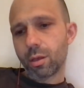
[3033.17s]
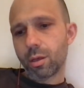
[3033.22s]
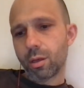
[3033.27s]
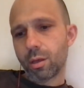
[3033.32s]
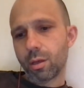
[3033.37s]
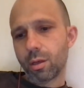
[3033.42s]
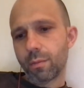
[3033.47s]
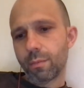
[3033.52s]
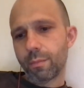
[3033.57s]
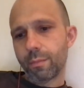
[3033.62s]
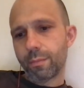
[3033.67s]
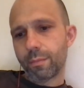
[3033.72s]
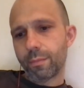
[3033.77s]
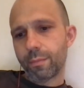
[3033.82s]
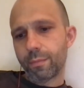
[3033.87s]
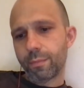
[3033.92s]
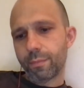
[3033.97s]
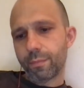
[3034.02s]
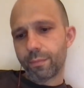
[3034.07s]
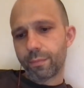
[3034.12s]
Um,
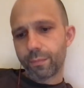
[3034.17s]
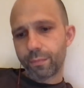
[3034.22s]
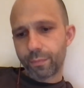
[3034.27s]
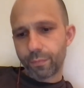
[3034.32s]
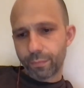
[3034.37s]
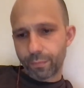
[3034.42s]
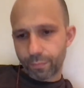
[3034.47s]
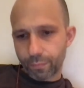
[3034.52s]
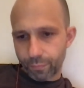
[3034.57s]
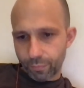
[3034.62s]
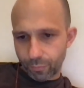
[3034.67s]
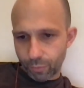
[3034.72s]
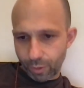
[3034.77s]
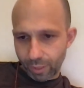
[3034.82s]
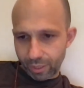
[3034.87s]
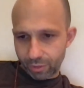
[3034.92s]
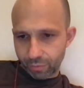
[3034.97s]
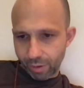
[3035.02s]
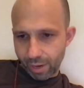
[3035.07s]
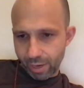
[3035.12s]
you
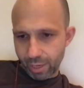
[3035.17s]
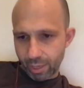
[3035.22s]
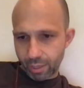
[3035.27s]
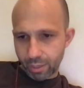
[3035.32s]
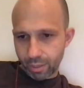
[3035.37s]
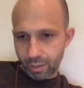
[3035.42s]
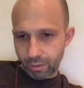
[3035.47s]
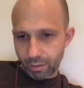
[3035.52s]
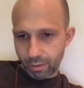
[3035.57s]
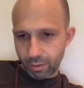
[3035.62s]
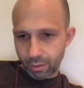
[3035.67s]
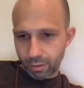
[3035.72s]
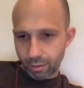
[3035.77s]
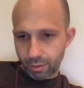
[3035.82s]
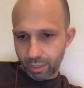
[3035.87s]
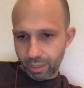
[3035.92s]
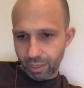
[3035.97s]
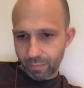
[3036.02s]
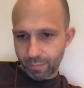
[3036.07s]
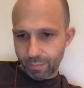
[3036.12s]
guys ready?
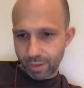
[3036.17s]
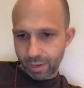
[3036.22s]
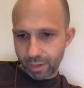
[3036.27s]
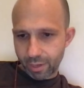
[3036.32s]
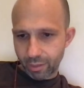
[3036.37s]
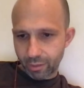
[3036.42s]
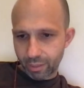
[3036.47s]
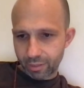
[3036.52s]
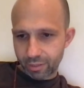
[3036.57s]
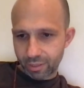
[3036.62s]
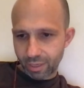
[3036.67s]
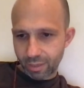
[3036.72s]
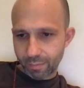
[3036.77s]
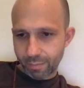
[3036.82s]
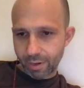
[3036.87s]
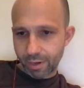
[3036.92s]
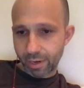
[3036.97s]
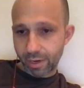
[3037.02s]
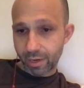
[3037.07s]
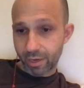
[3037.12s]
He admit at least he
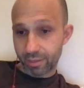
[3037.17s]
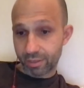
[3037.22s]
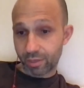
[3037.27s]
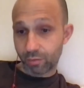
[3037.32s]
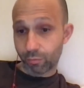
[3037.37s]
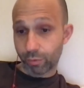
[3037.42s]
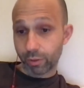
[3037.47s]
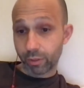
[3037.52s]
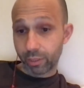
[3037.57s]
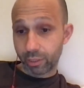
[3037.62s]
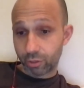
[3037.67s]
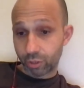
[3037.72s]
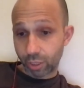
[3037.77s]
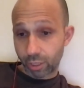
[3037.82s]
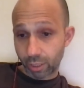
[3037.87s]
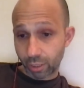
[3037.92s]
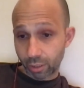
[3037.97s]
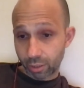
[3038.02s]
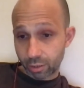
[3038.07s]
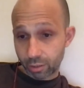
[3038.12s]
admitted. Is he really
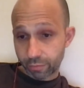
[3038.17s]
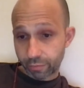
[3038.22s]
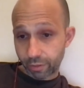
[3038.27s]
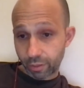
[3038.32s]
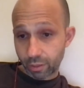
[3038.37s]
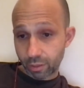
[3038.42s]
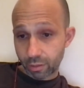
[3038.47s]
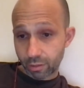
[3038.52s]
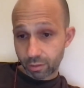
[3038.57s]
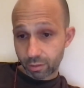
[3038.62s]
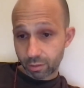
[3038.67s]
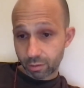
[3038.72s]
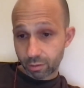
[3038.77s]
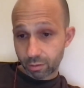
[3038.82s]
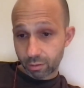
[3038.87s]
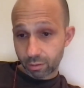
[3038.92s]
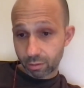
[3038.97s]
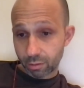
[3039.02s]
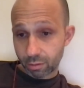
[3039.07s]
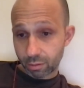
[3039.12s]
cheating? Because if he is,
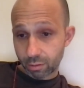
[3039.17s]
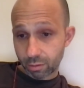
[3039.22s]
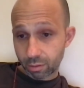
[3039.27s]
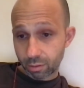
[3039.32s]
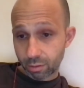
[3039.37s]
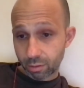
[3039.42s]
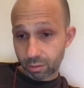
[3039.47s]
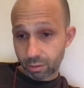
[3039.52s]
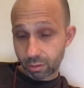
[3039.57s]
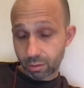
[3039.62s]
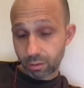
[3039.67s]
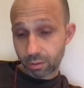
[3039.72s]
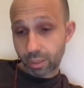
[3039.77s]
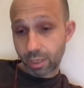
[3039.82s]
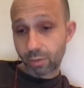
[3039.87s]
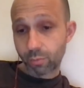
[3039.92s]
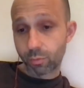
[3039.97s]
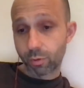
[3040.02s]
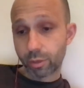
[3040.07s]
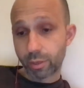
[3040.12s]

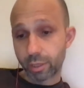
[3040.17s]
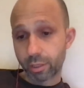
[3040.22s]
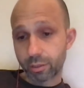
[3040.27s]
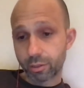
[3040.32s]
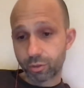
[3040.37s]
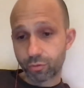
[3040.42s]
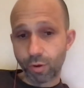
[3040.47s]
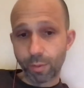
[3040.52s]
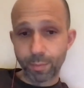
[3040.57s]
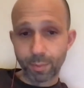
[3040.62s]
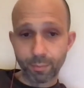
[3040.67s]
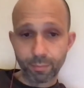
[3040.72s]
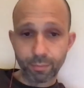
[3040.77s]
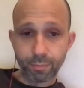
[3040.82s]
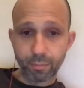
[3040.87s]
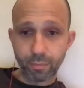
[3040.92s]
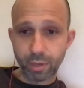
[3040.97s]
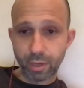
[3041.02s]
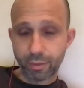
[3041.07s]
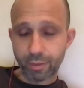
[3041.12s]
then we're going to strip them.
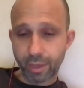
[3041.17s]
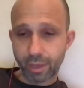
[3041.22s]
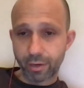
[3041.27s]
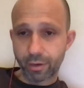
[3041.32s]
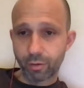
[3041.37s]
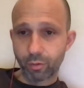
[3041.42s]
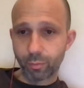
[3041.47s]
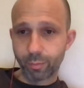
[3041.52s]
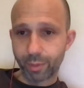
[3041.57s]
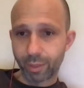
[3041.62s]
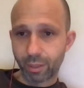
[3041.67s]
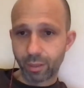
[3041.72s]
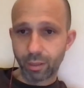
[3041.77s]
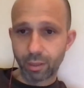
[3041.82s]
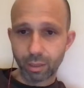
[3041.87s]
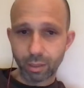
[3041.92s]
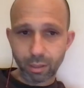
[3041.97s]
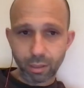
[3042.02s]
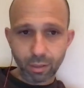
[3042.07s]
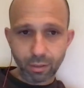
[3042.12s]
And then it'll
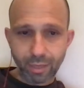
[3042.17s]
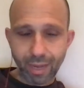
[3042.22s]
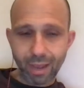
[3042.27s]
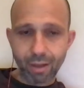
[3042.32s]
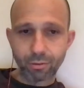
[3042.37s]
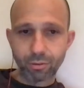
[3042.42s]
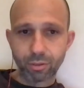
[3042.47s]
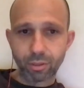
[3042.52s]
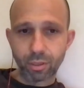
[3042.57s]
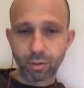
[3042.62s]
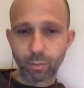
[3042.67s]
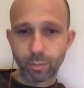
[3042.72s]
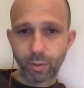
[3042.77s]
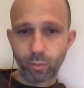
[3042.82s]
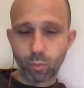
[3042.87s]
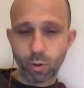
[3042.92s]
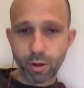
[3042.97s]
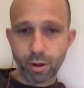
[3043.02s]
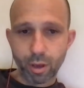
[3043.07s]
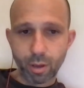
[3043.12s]
be down to, it'll be
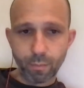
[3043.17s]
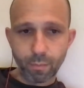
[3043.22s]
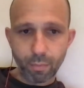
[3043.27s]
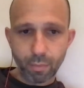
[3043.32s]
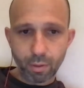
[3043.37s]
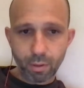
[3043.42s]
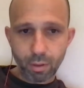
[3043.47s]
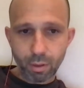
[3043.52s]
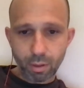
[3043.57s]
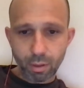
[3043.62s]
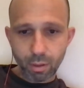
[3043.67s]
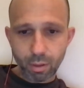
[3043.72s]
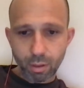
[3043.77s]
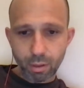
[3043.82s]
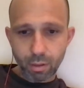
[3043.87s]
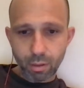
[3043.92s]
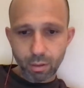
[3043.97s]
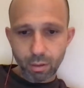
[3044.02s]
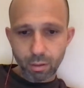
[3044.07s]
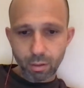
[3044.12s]
one up.
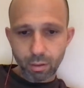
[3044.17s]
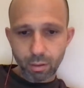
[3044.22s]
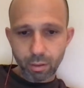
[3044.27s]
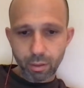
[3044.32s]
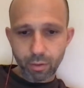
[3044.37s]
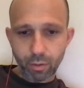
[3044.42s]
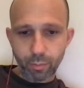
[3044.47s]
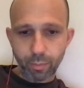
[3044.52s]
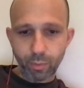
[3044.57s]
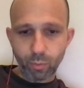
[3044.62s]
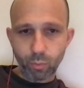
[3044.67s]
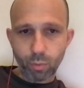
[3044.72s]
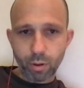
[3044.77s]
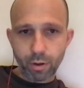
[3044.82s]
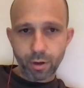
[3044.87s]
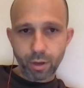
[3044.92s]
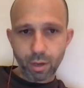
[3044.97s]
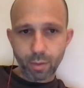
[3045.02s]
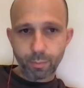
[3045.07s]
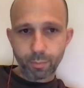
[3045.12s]
It'll be
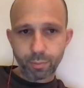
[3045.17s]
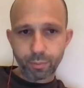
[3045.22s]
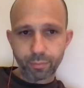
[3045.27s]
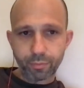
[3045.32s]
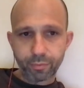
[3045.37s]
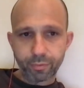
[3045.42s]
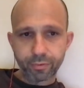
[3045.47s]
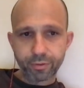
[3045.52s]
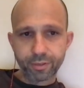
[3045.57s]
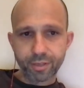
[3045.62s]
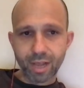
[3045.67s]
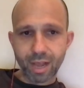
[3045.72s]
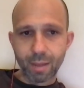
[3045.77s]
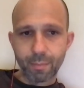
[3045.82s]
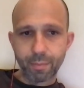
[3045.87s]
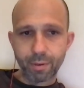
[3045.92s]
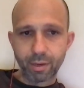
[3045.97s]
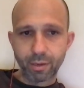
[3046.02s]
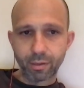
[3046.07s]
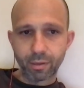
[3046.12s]
one up,
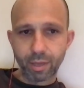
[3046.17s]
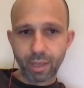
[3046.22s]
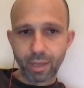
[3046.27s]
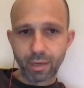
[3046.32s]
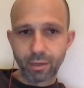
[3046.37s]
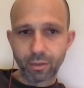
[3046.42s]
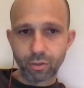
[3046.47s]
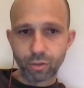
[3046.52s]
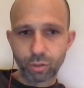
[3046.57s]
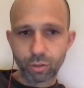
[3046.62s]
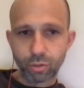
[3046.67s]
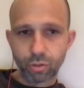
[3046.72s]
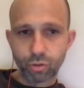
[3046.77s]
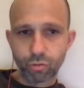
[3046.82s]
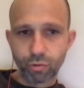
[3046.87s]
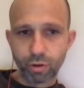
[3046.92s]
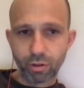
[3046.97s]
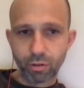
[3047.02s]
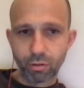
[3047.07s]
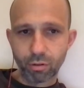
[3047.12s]
stop, and, and
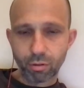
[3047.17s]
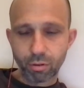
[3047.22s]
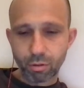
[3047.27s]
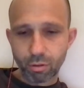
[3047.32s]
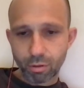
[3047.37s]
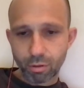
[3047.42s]
trill.